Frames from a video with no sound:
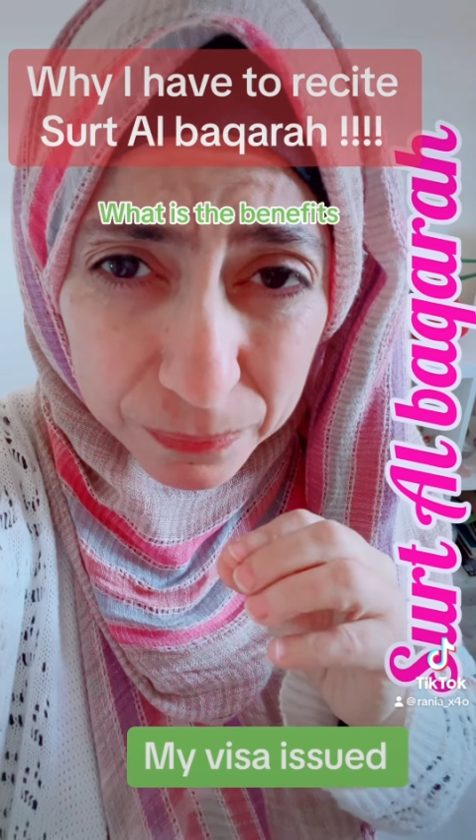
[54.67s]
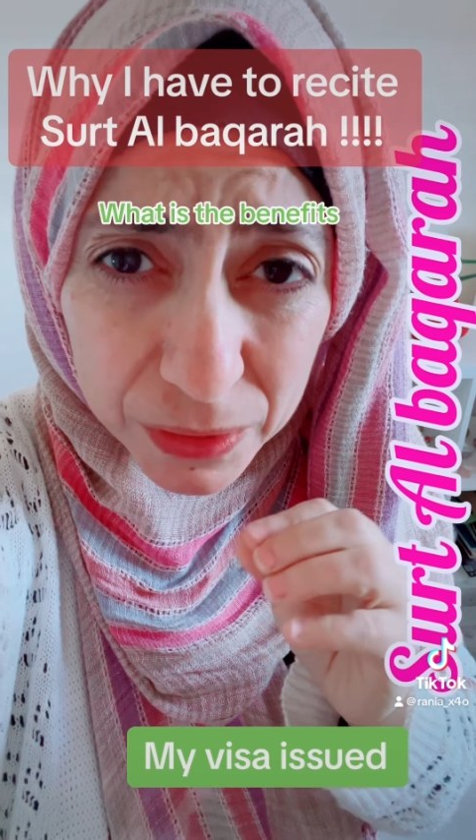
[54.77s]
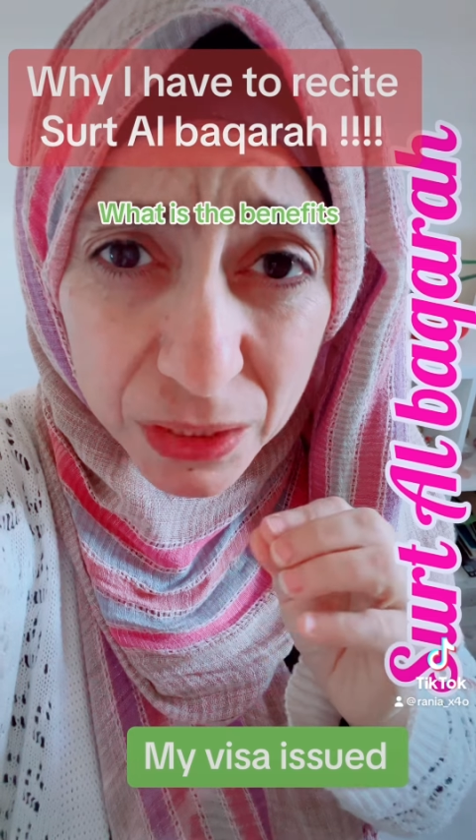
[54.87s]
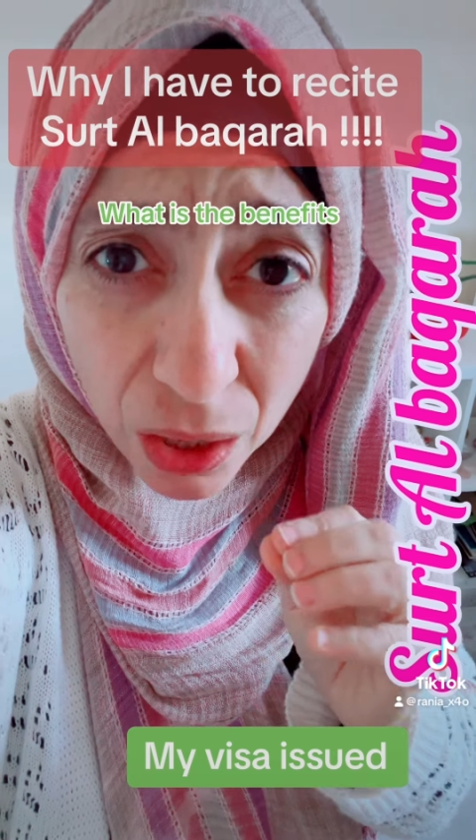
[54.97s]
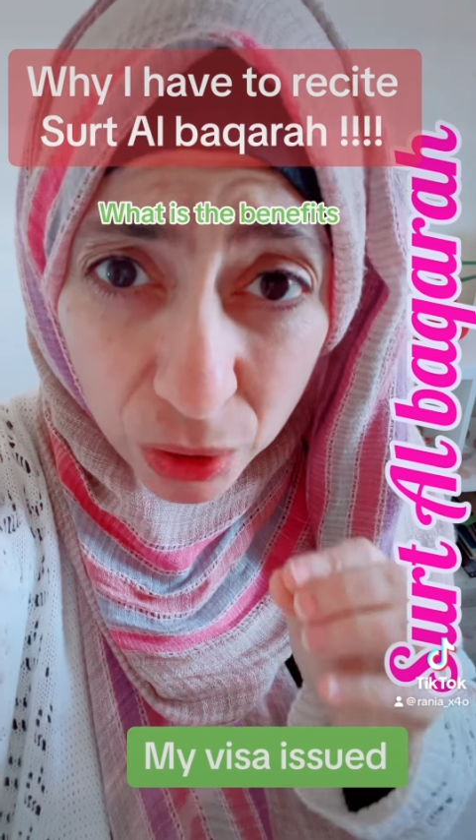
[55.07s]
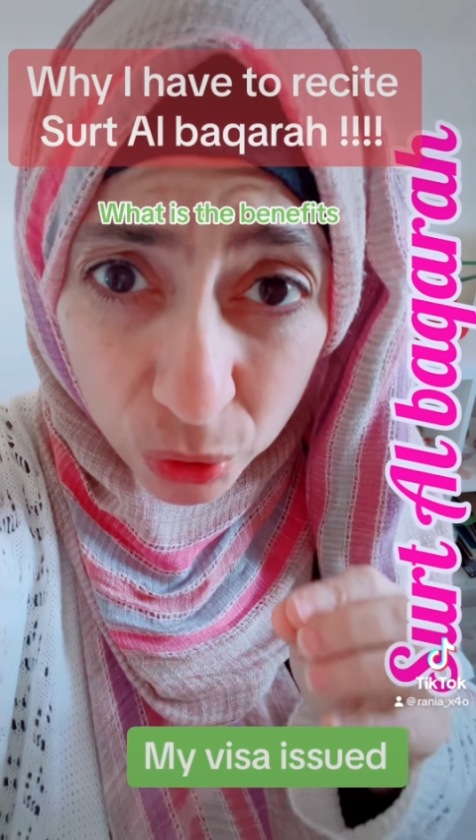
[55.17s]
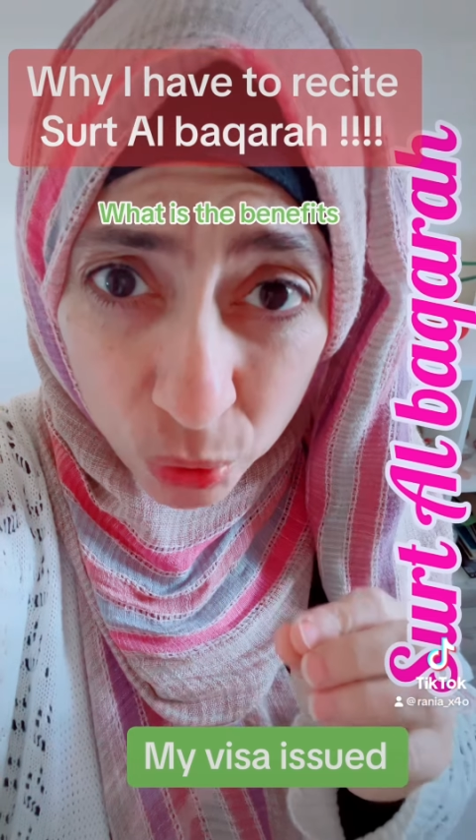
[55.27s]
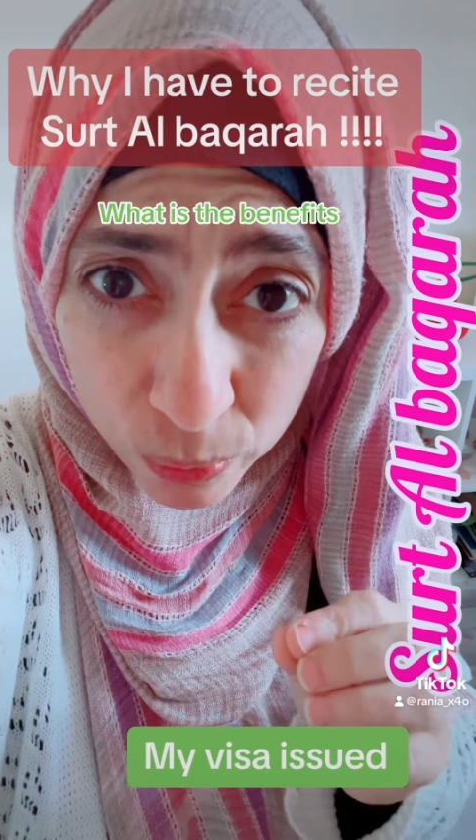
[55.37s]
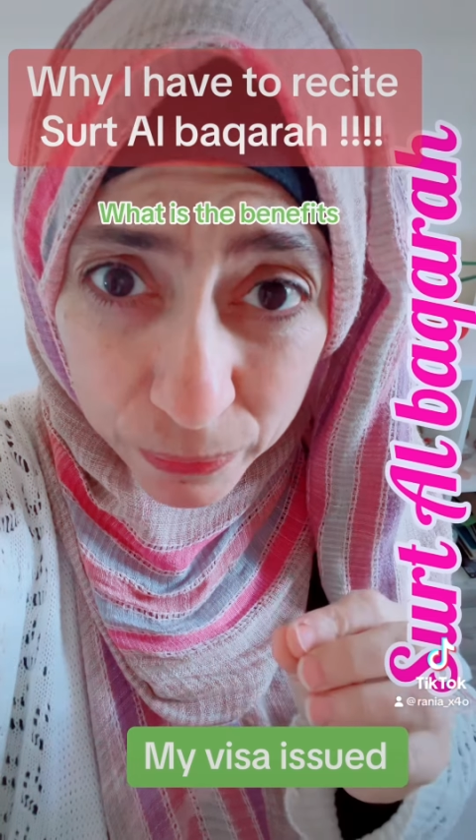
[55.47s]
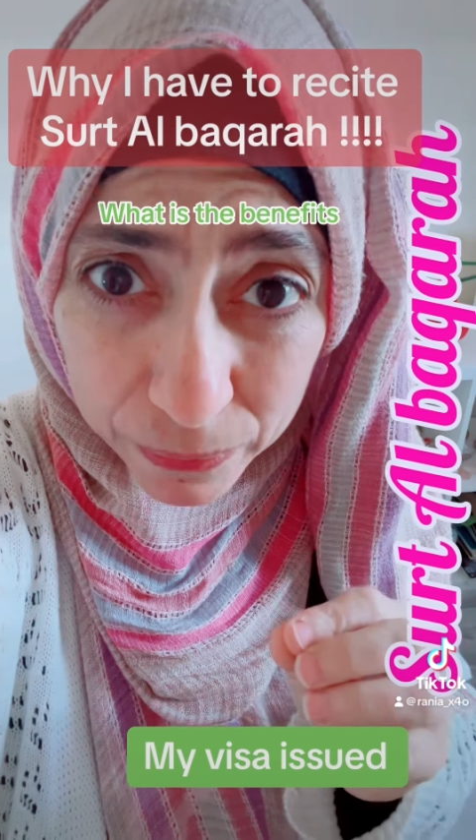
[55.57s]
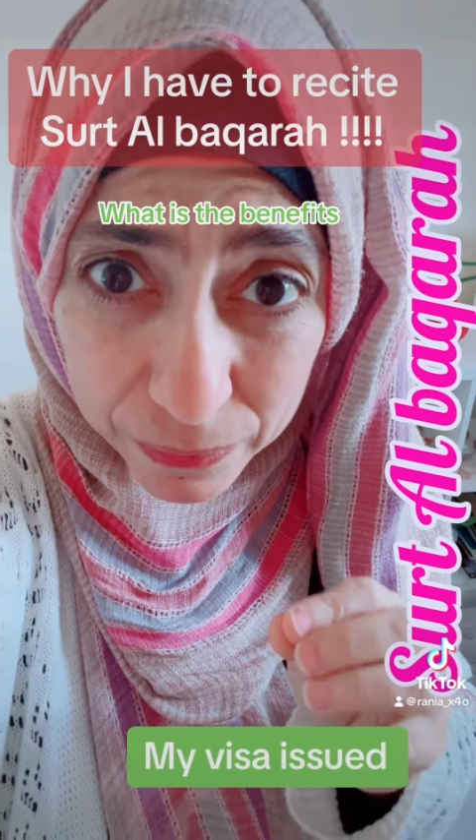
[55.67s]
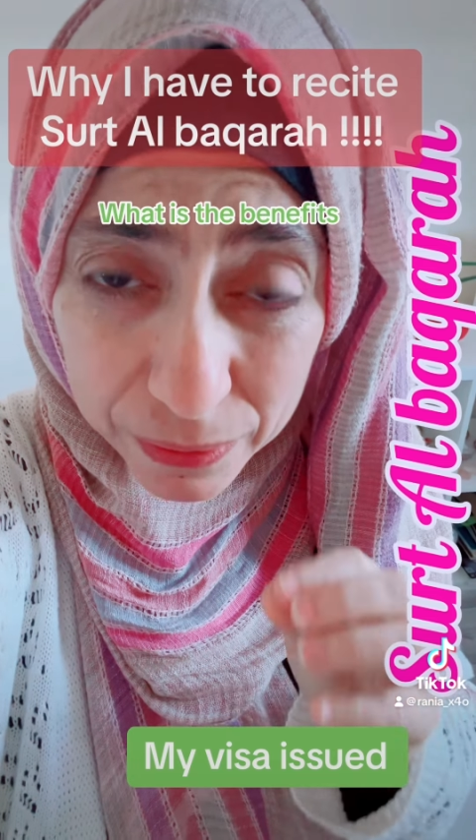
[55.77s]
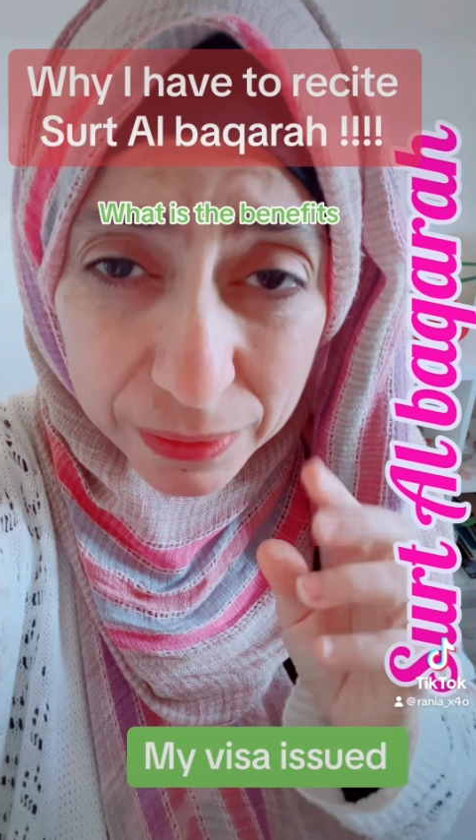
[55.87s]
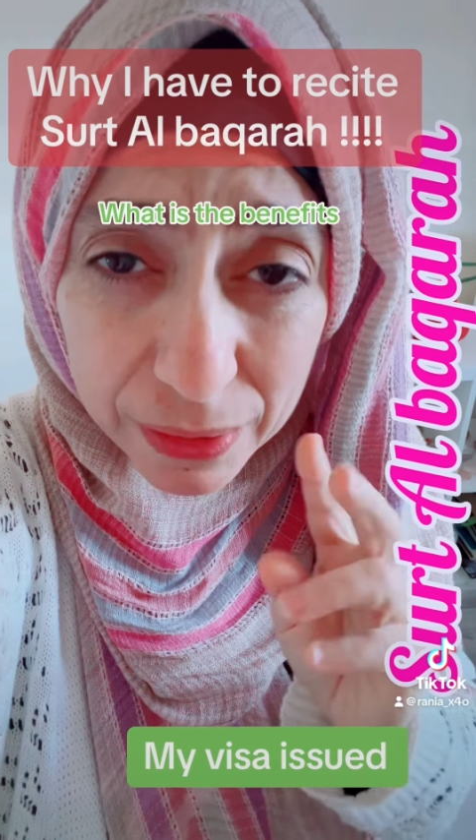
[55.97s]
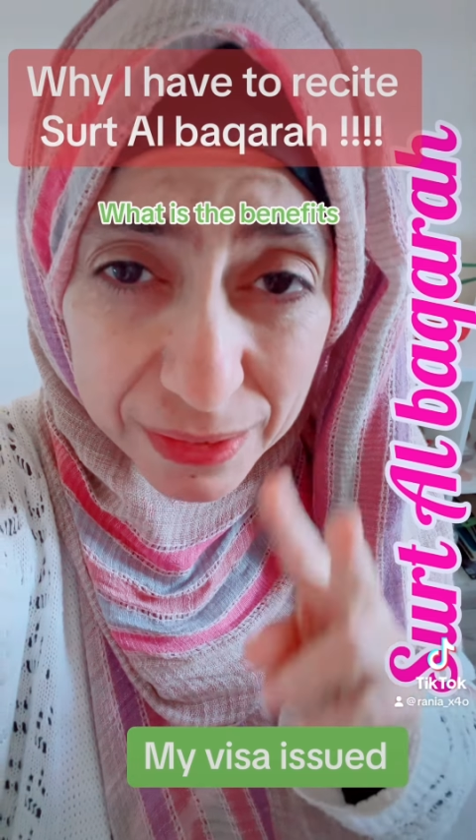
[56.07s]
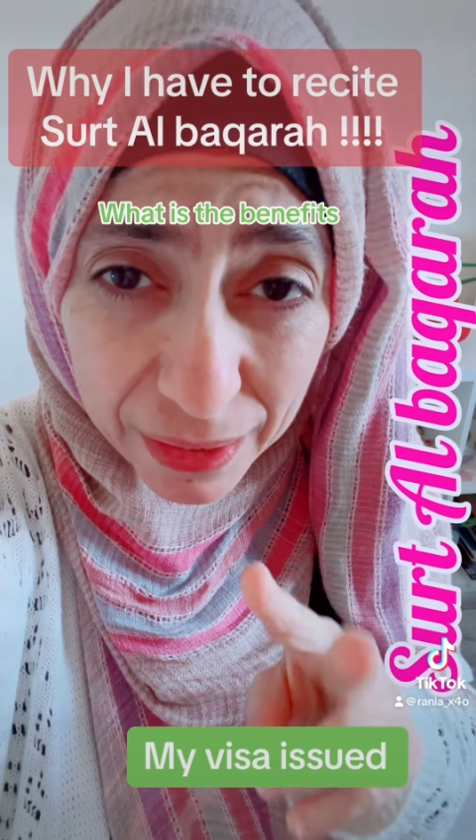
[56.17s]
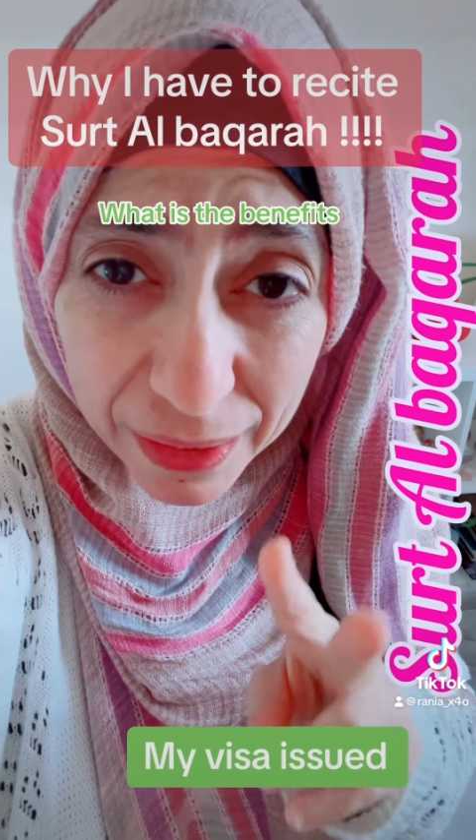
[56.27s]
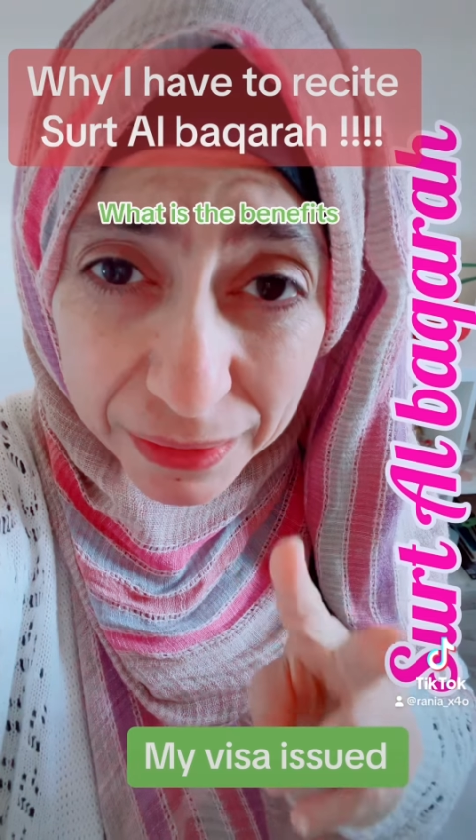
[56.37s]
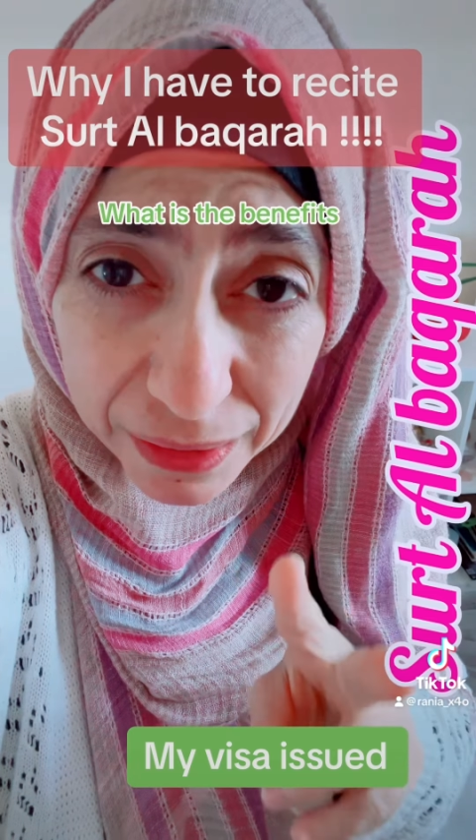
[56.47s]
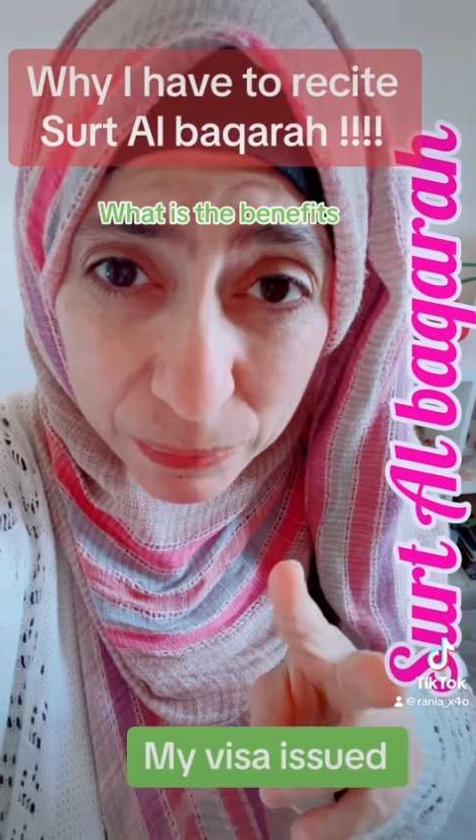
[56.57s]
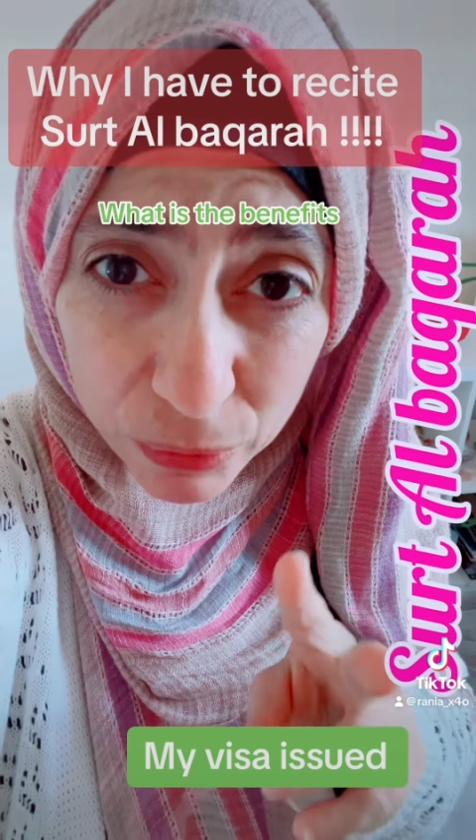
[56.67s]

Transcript: the second name